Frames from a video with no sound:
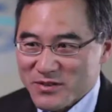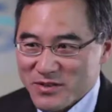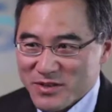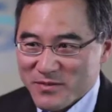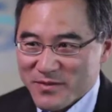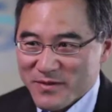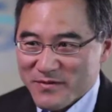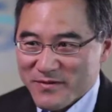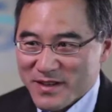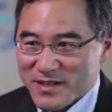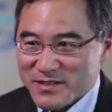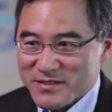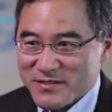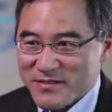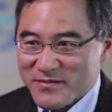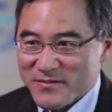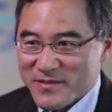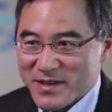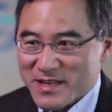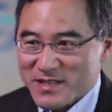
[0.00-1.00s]
Associate
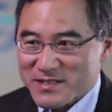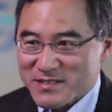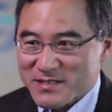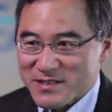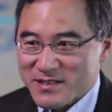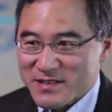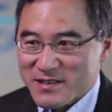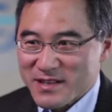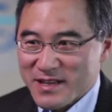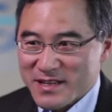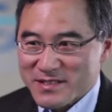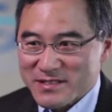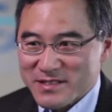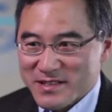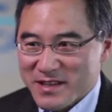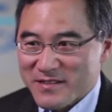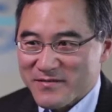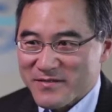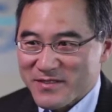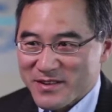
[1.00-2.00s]
Professor of Medicine at
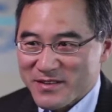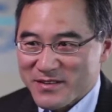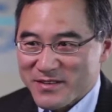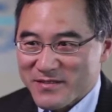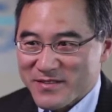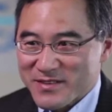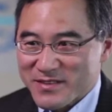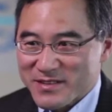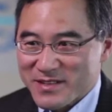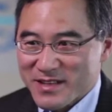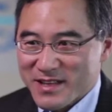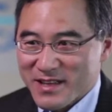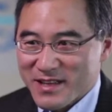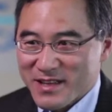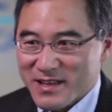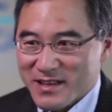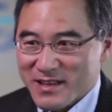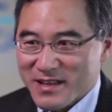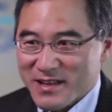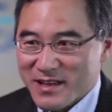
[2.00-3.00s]
Stanford University,